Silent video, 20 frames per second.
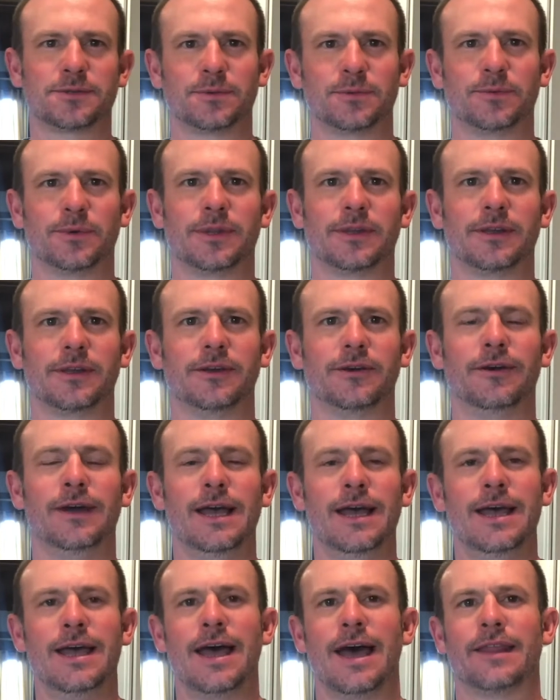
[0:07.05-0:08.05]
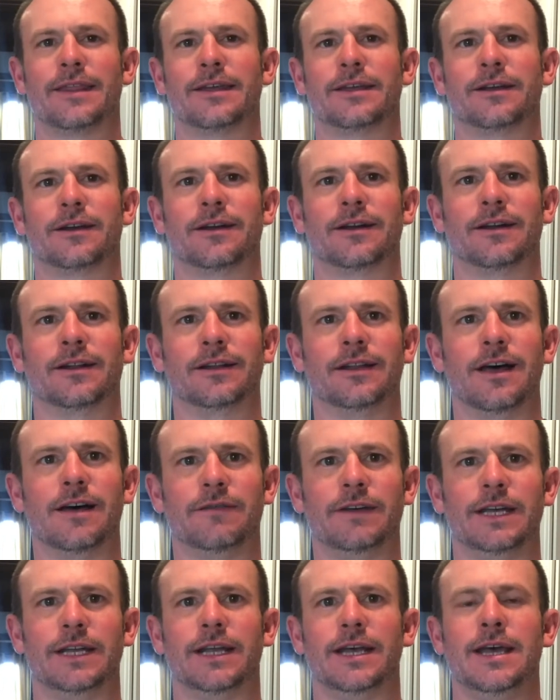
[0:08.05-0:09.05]
one with you. I think you're gonna love
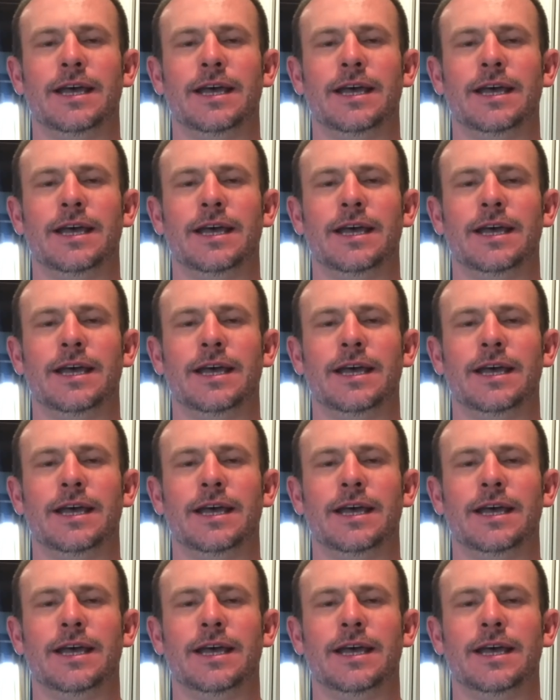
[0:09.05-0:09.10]
it.